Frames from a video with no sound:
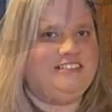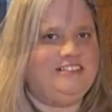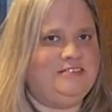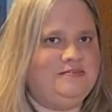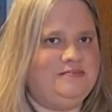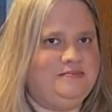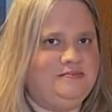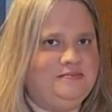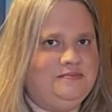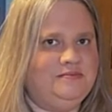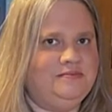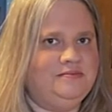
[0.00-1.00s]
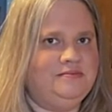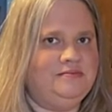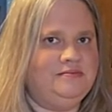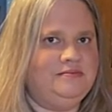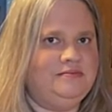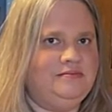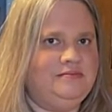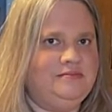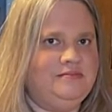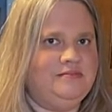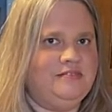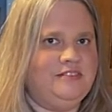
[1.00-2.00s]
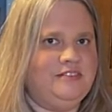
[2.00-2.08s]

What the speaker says: Nothing is said.